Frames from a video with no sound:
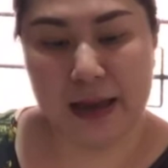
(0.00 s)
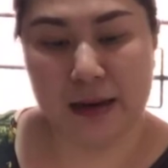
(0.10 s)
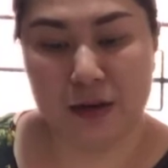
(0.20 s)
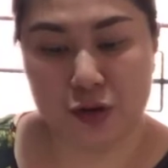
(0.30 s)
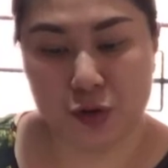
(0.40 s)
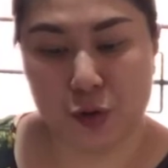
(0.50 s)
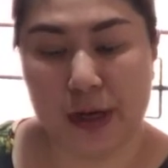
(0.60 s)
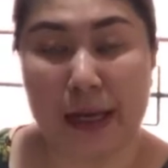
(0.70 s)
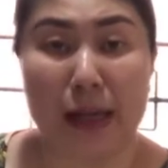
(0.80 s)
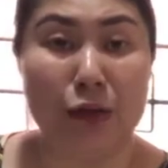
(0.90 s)
the
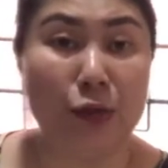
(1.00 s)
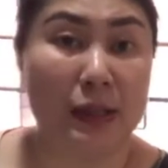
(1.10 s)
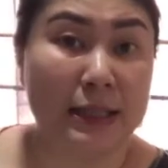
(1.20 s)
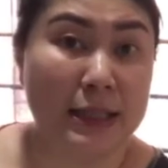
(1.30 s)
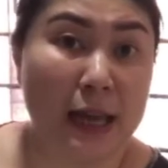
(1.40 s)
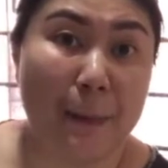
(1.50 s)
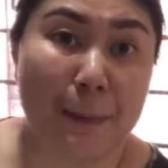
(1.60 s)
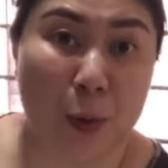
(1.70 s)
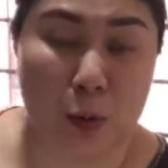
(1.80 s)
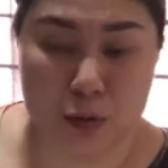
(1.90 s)
sugar into the TM
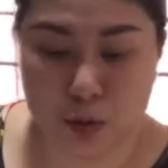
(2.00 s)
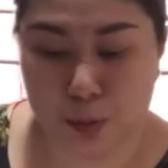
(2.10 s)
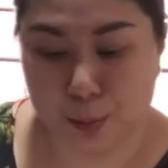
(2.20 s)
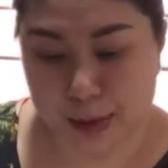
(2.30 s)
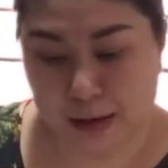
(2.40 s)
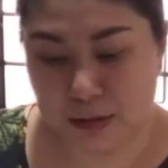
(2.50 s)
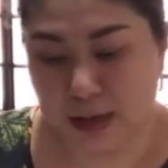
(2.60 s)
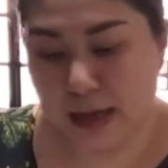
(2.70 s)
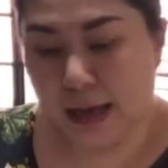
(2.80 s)
bowl to melt.